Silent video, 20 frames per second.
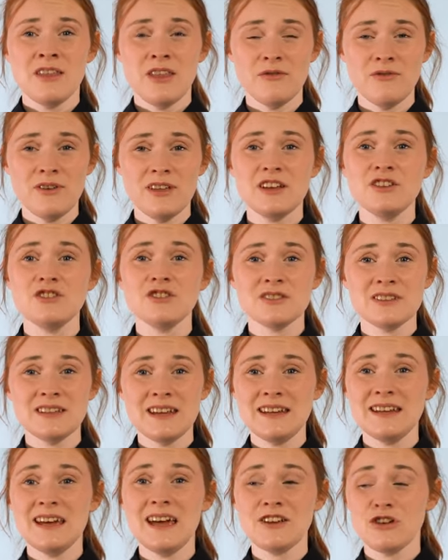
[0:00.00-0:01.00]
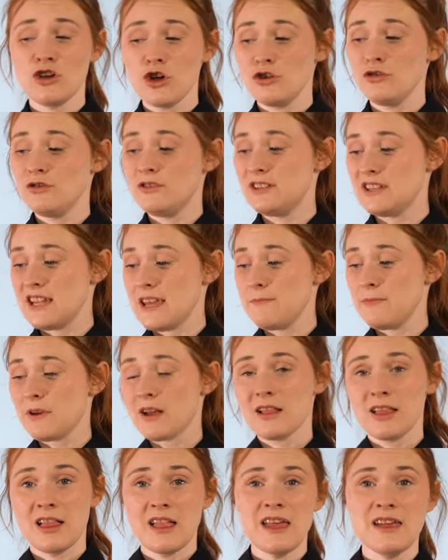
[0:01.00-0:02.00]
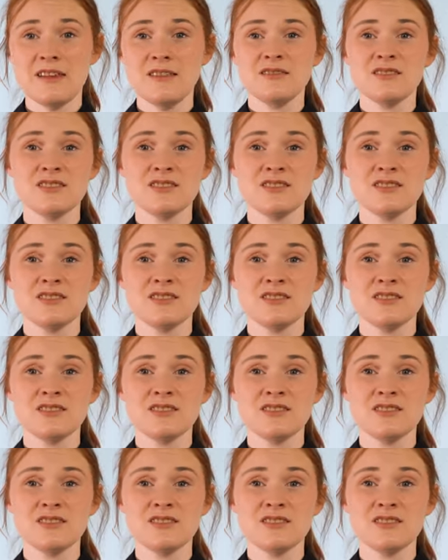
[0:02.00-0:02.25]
that really just need a good deep clean.